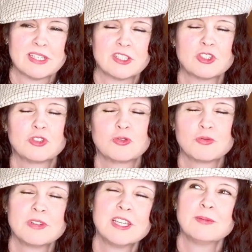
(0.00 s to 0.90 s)

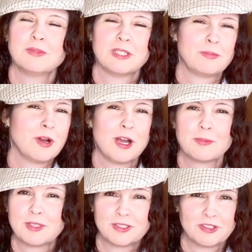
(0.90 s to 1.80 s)
extremely
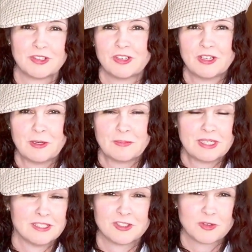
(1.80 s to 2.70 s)
popular
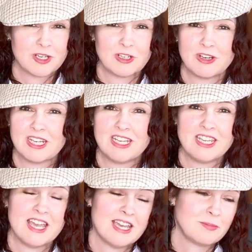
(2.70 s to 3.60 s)
illustrator, and
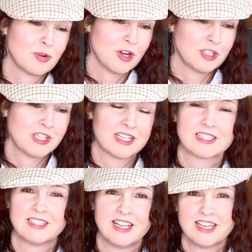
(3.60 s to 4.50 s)
he had
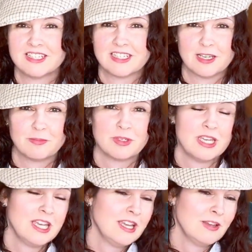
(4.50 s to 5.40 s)
projects lined up
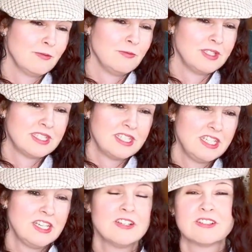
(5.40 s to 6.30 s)

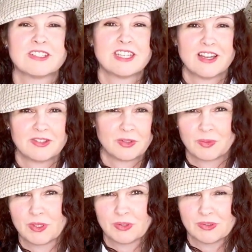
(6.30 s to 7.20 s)
years down the
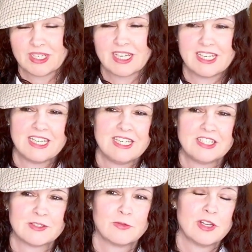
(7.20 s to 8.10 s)
road, and he
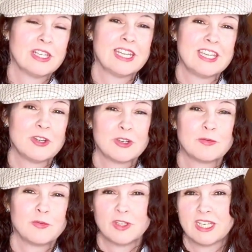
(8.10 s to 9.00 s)
just felt like he
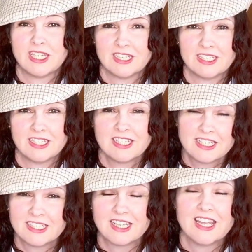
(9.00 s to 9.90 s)
couldn't fit it
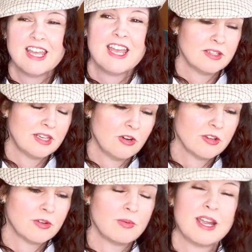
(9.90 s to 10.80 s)
in. And
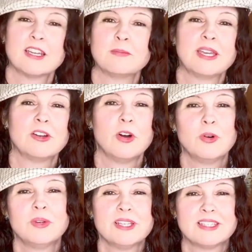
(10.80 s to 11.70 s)
Arthur Rackham had
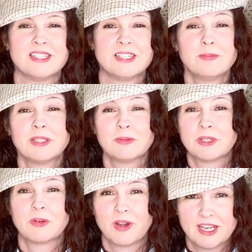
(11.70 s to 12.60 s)
always deeply
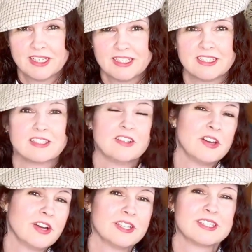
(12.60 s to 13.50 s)
regretted
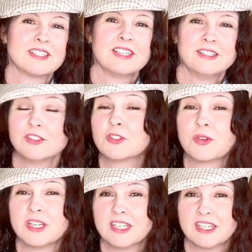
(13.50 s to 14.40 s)
not
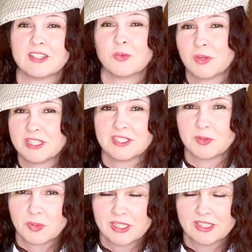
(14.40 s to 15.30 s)
illustrating The Wind in
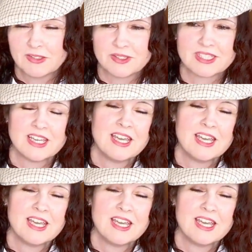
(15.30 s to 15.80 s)
the Willows.